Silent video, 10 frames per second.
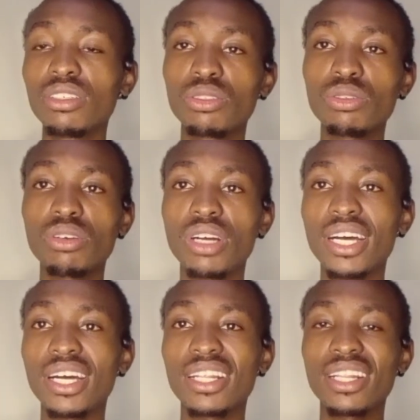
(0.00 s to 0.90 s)
So
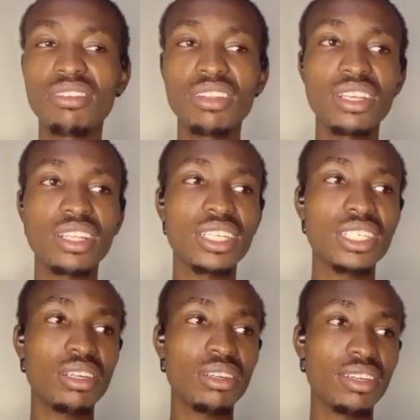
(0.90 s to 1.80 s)
the only thing that
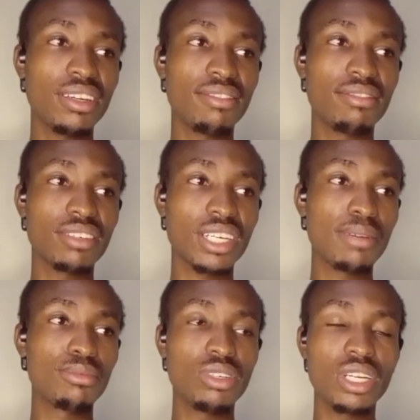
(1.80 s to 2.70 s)
I have
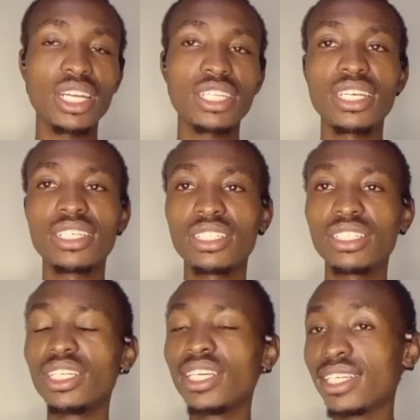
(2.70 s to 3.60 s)
come to realize that it
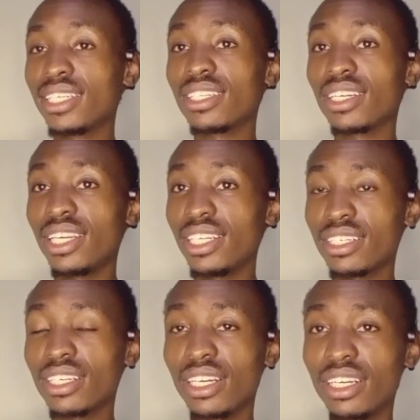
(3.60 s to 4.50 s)
is
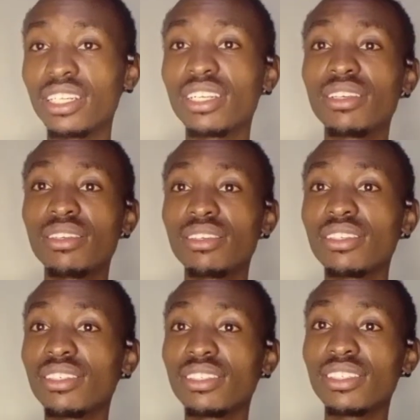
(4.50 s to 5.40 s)
literally
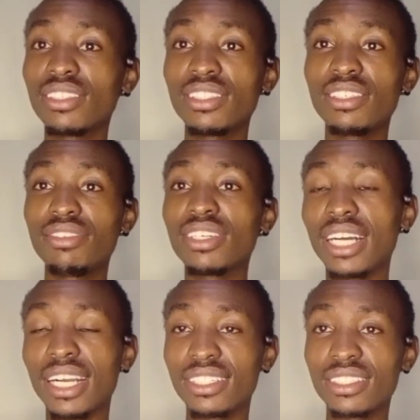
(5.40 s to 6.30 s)

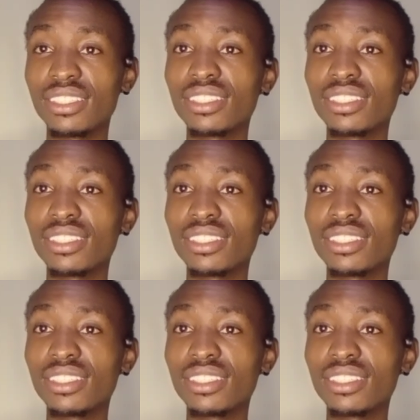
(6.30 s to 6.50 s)
difficult.